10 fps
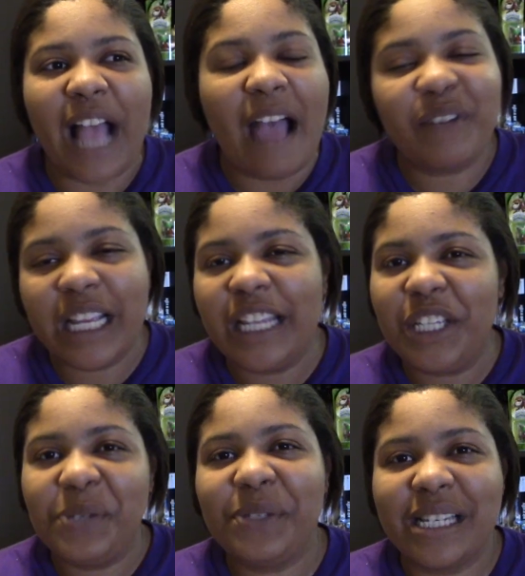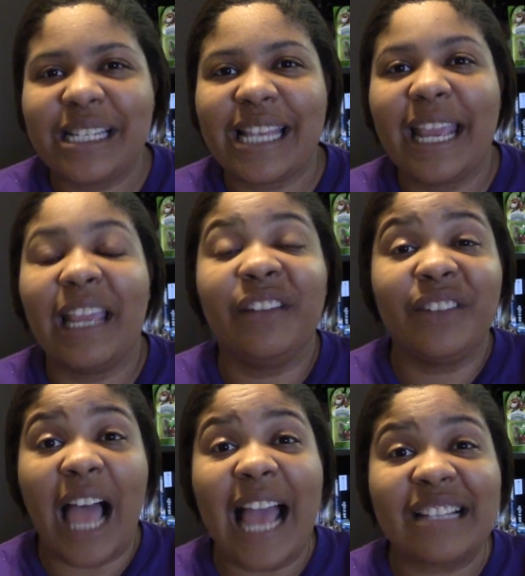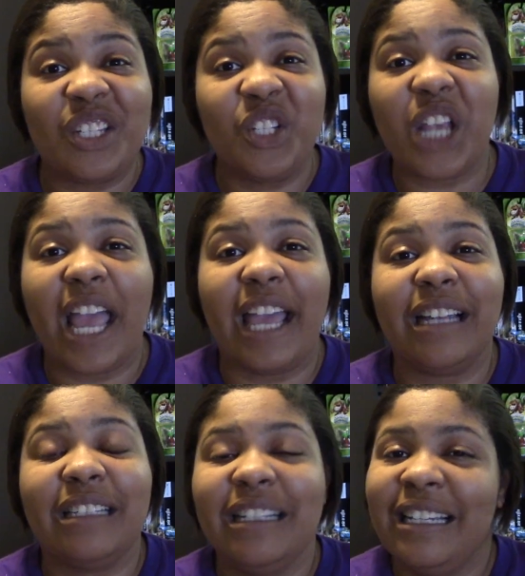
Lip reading: I have to get used to saying last gen.